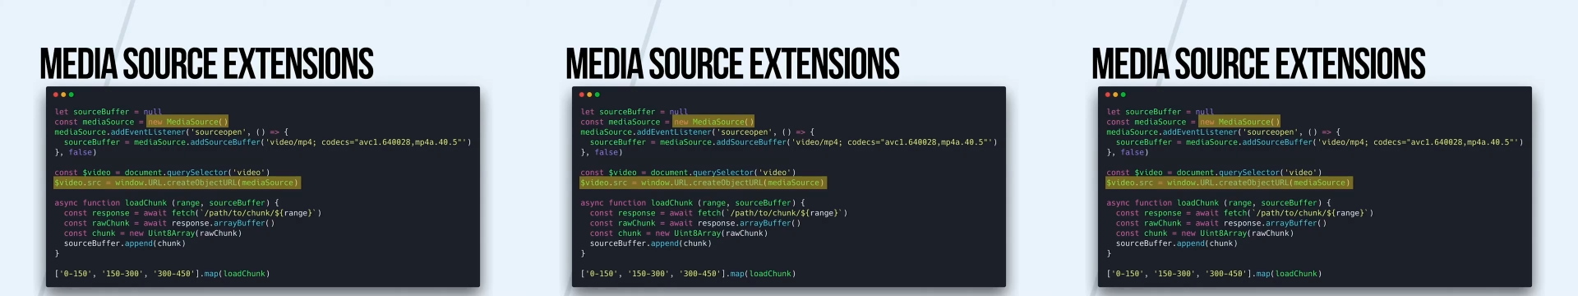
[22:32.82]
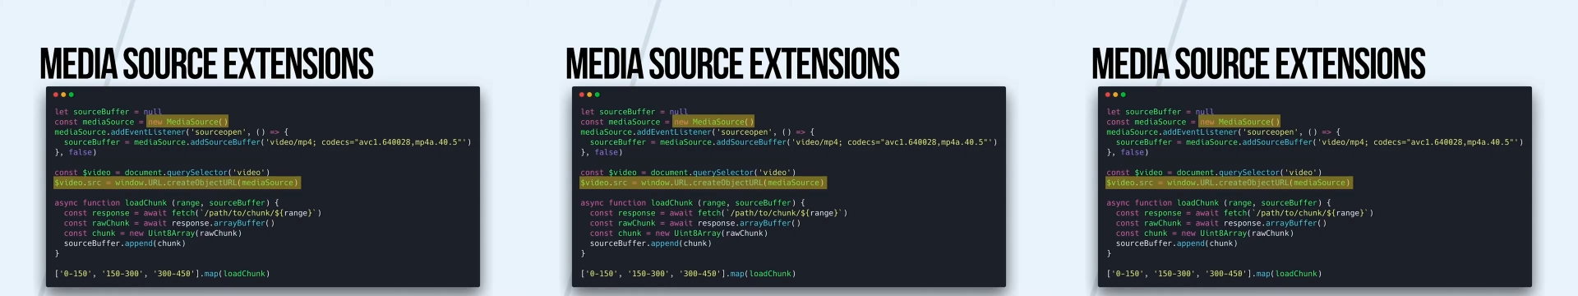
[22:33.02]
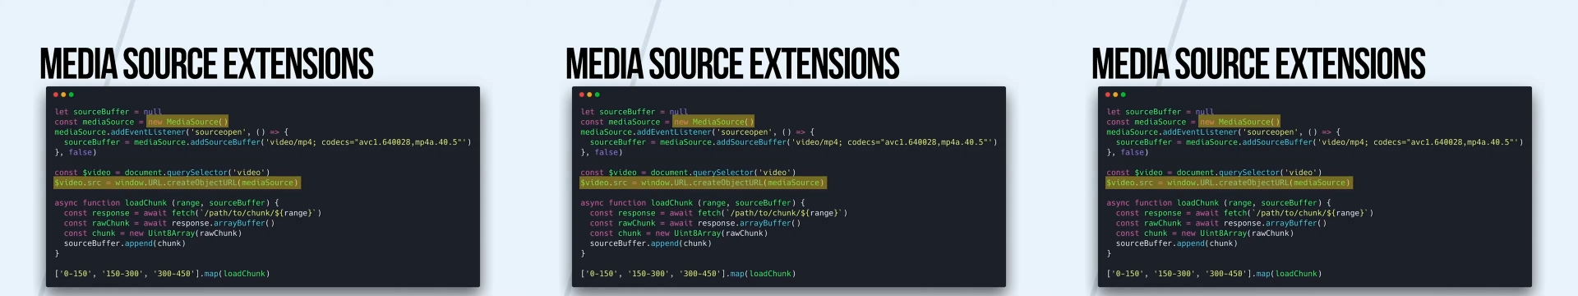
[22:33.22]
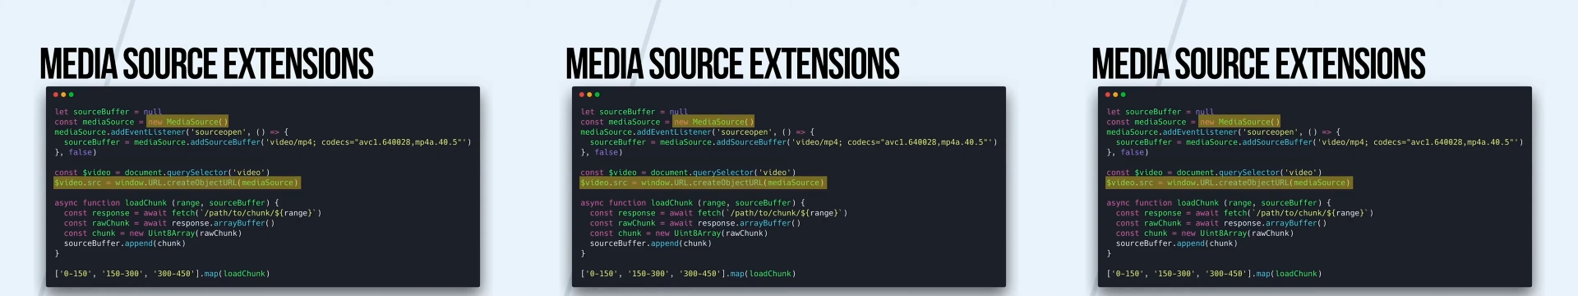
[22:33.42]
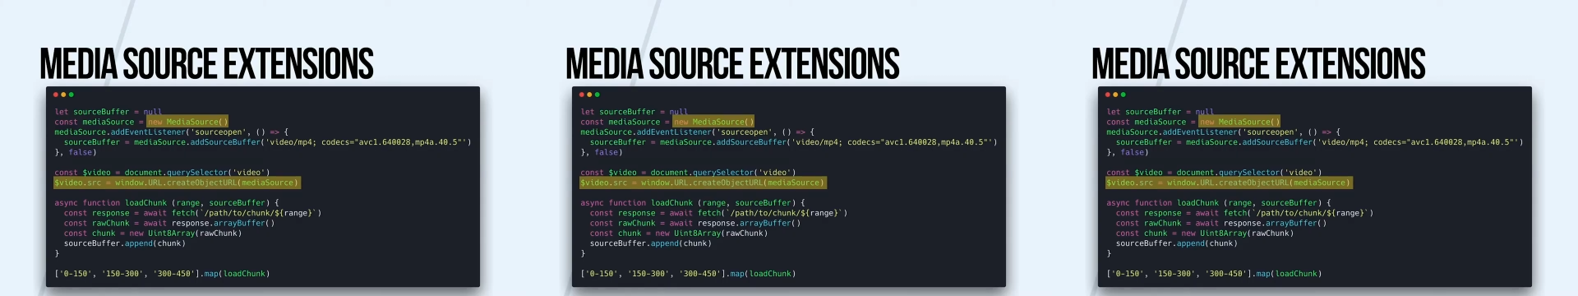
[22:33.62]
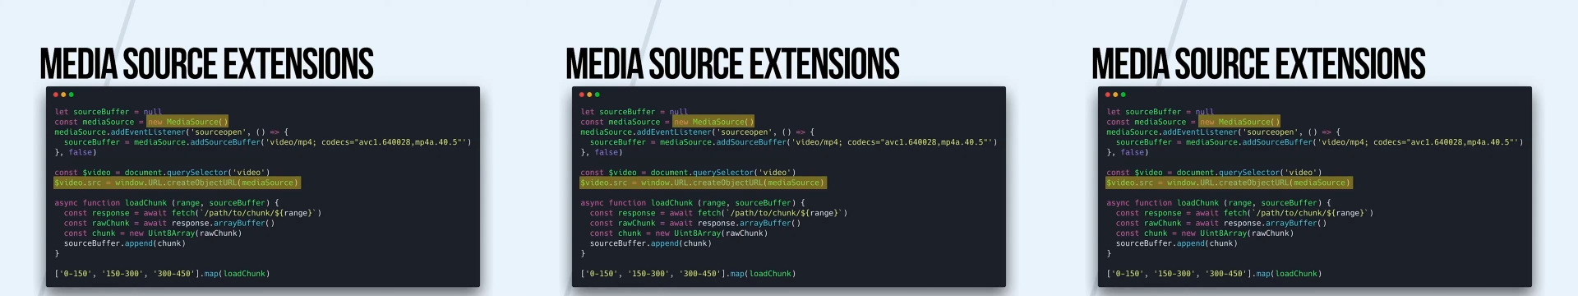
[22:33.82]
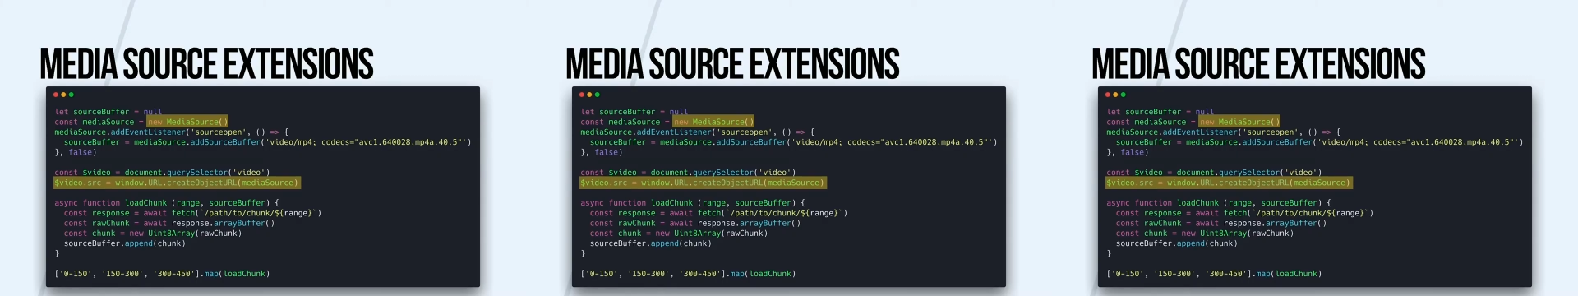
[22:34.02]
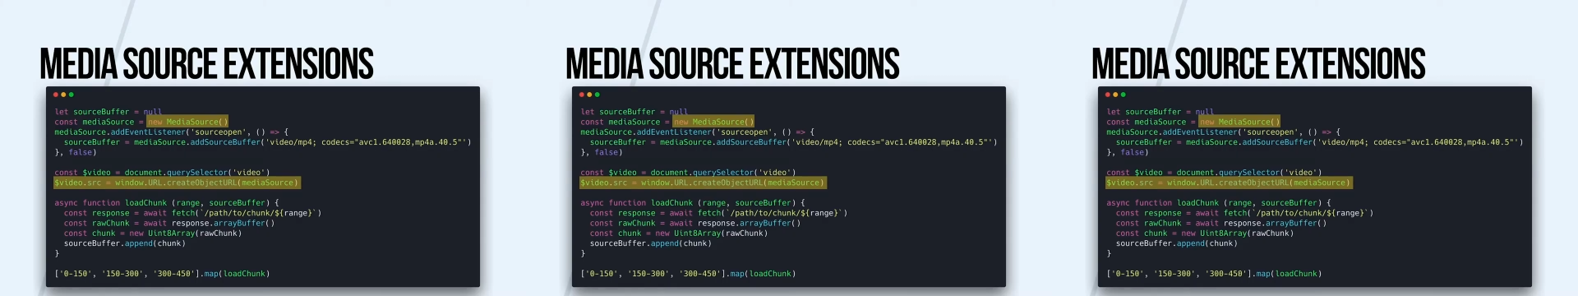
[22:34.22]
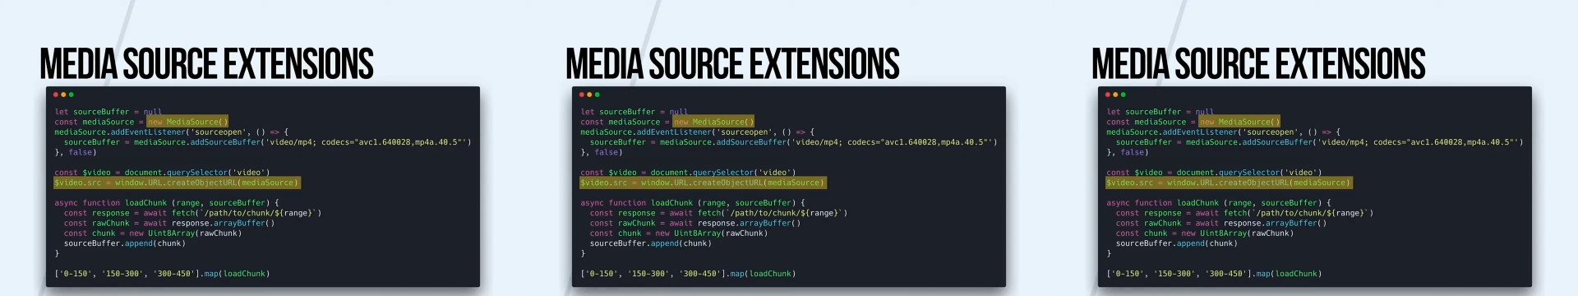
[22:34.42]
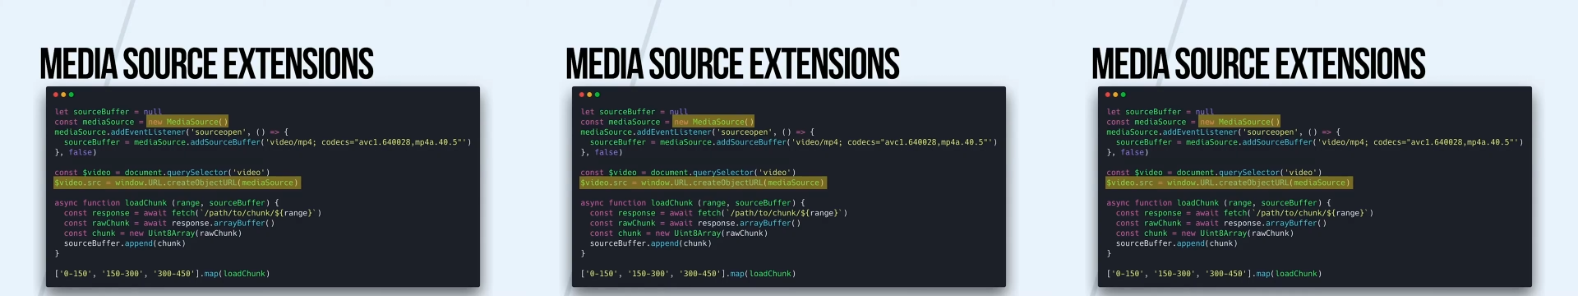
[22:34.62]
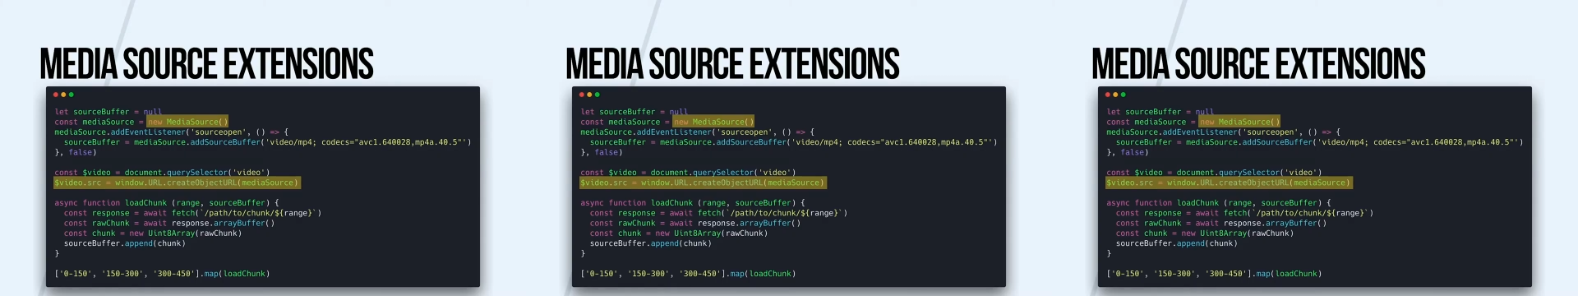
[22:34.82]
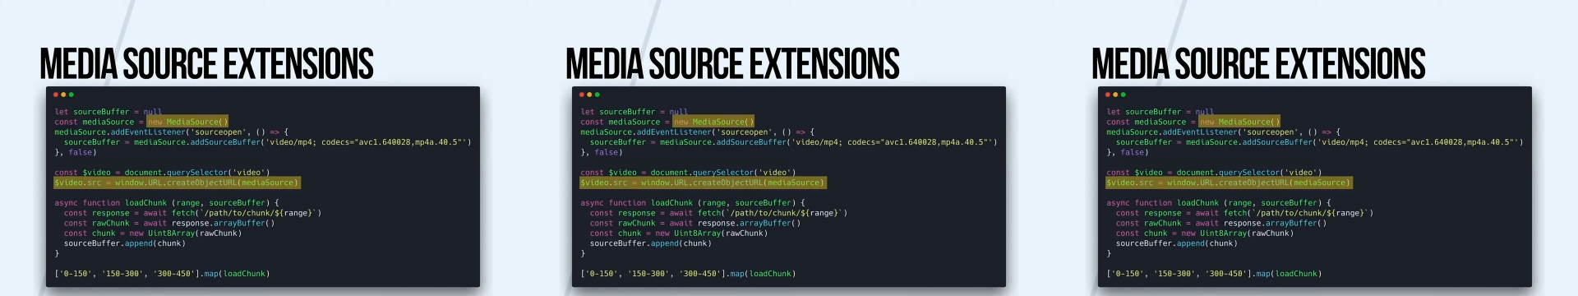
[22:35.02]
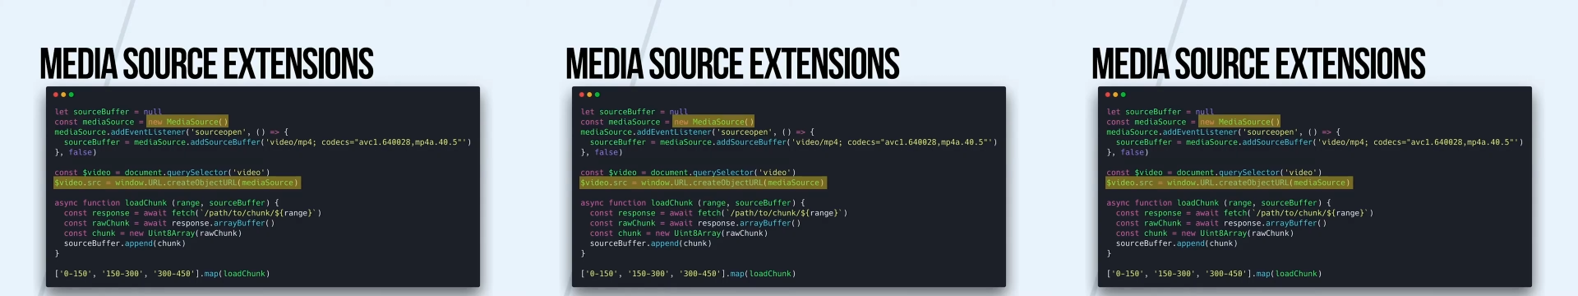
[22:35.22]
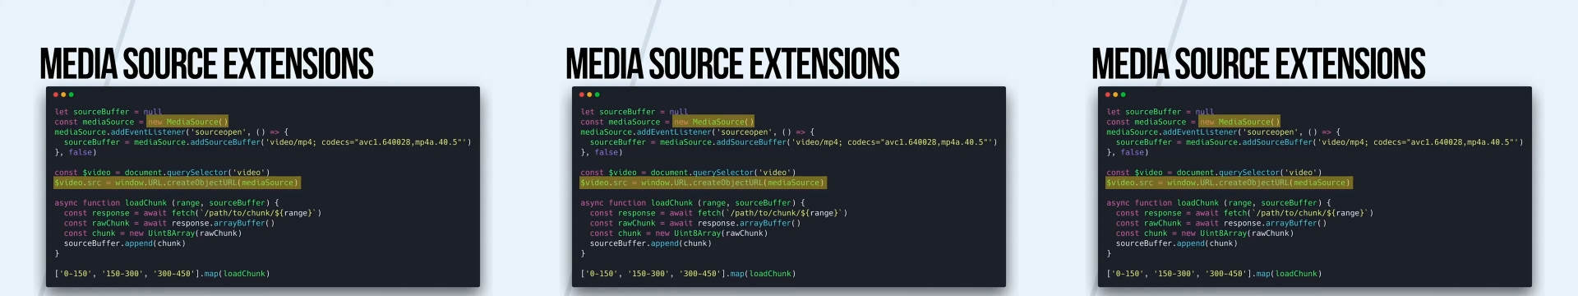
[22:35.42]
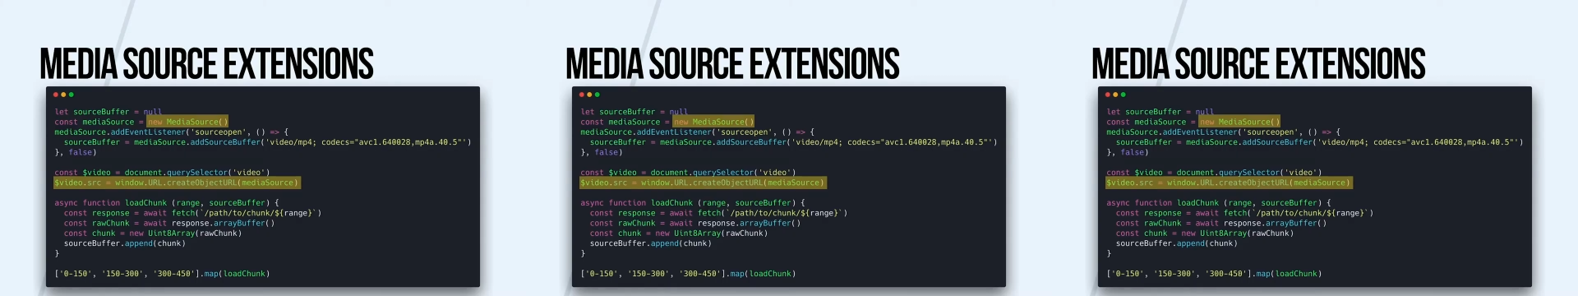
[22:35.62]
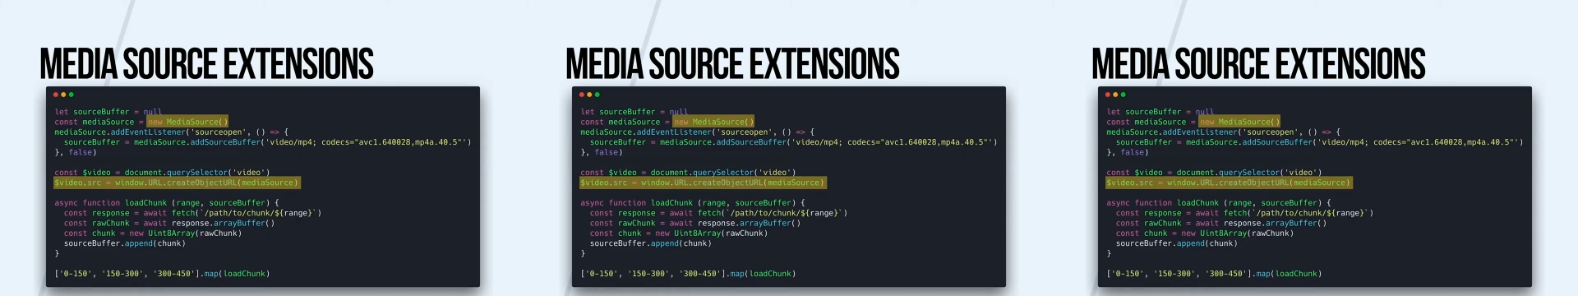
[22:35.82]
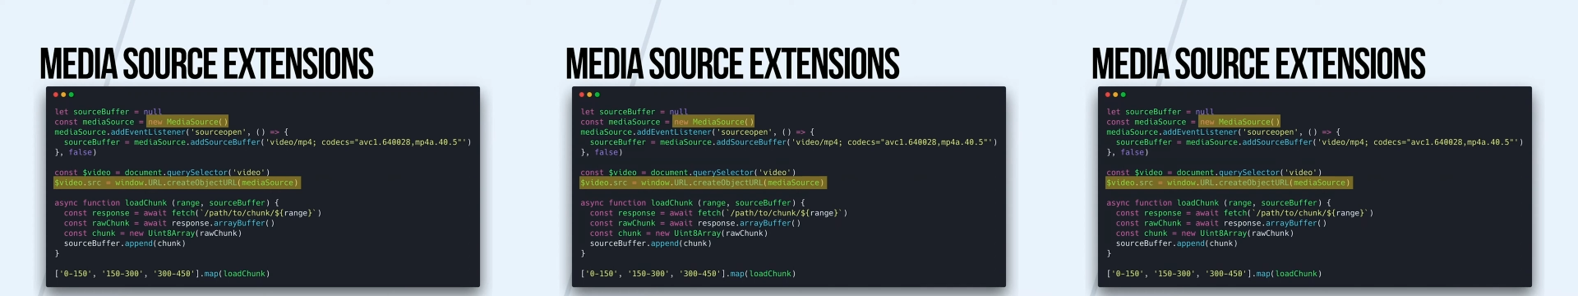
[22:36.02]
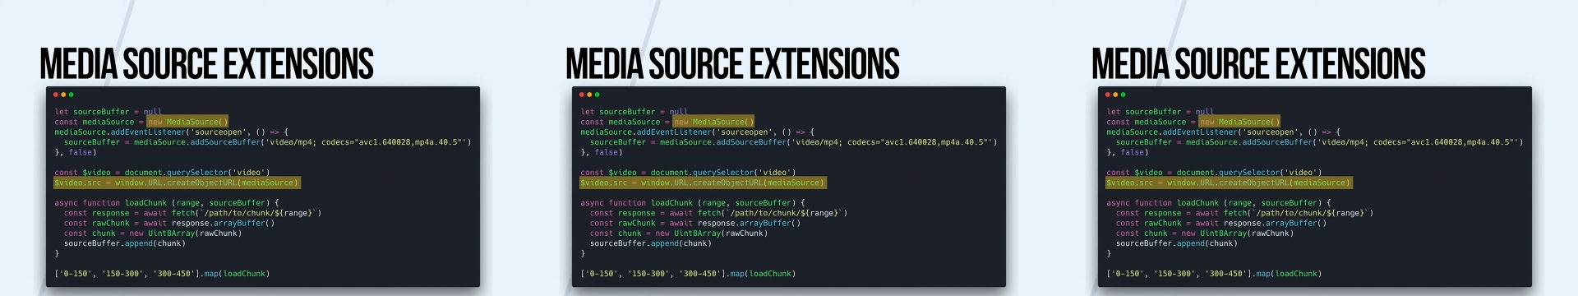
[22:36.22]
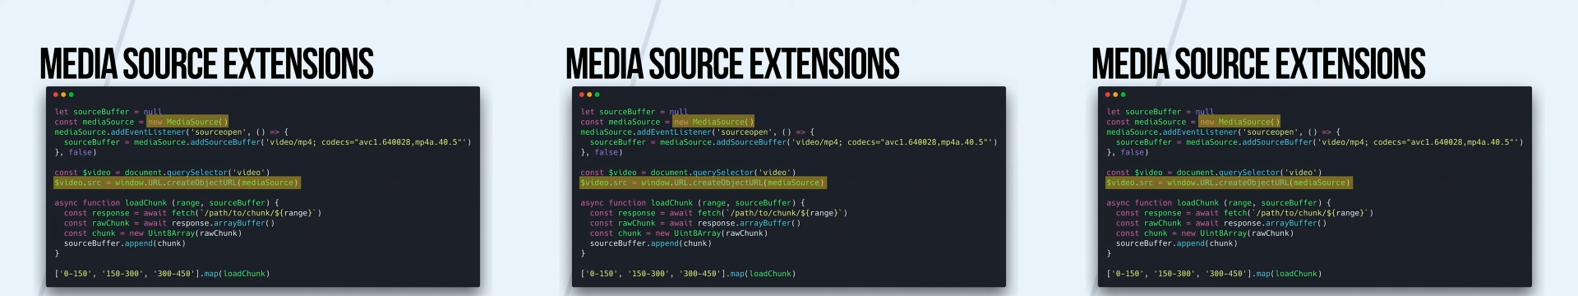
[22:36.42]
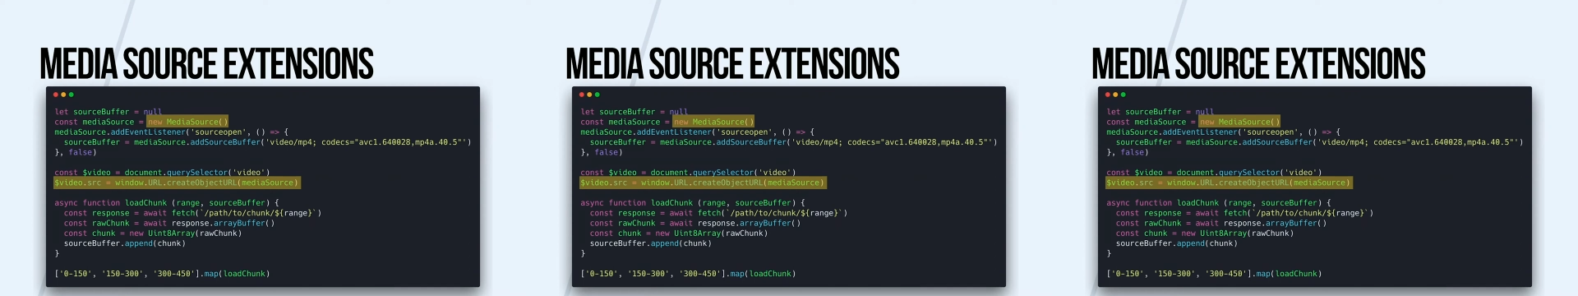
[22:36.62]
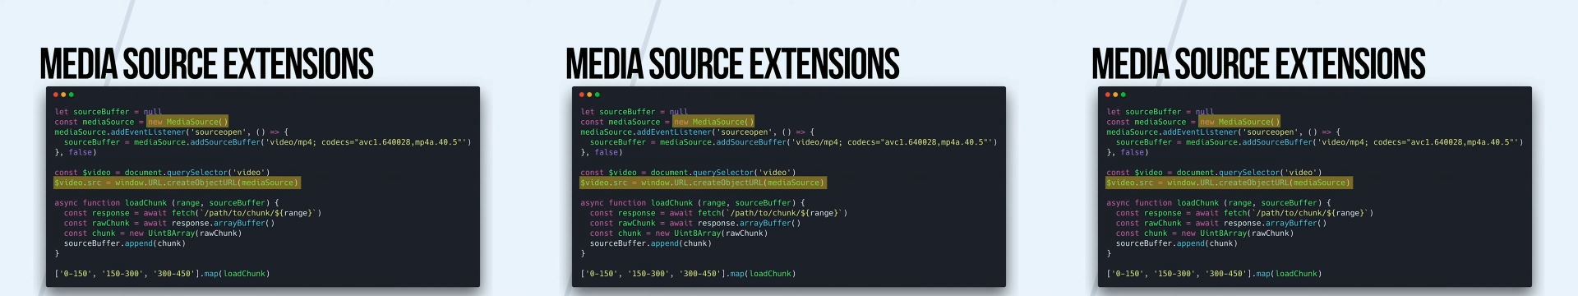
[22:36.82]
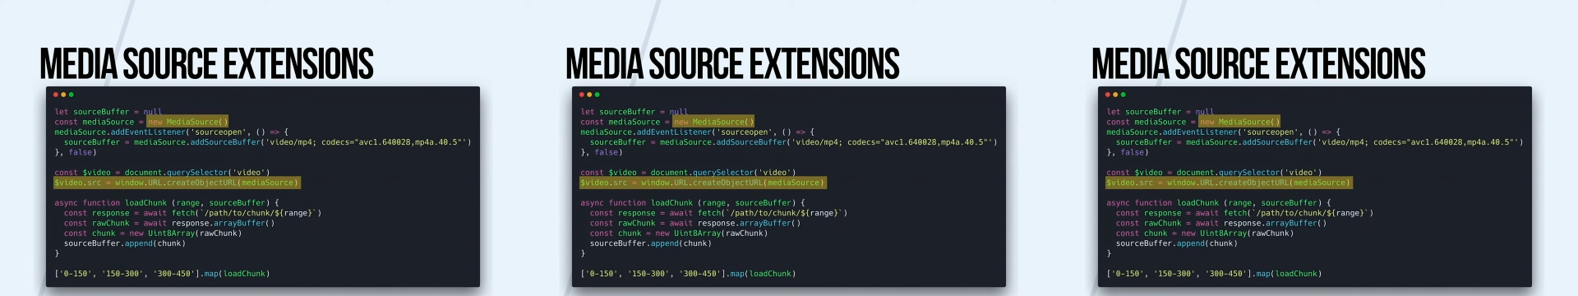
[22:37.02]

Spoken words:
Nobody's mouth can be seen.